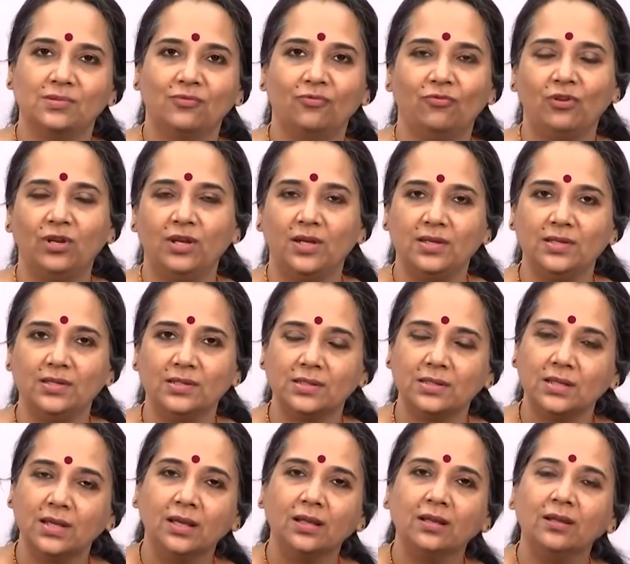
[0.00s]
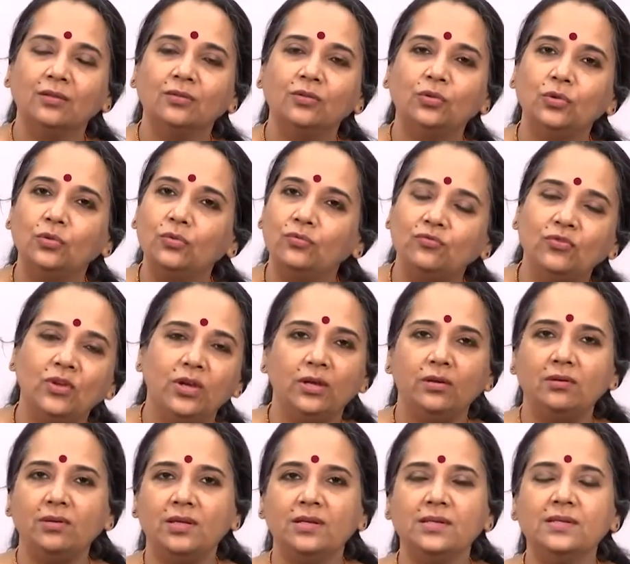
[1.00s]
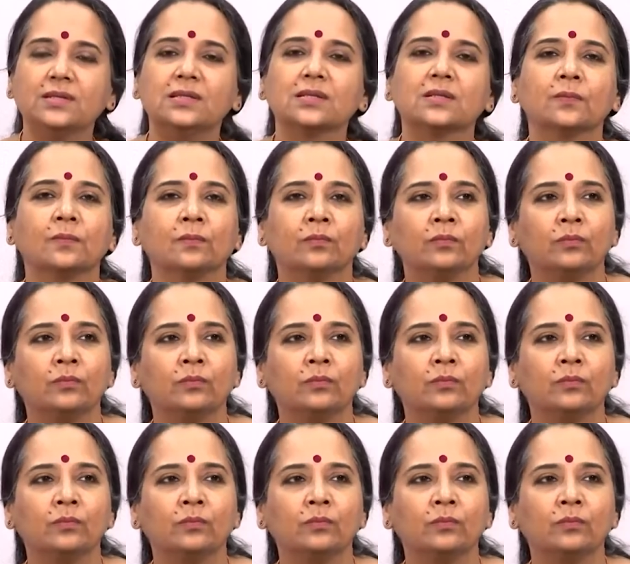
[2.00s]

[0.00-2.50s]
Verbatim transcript: phrase through various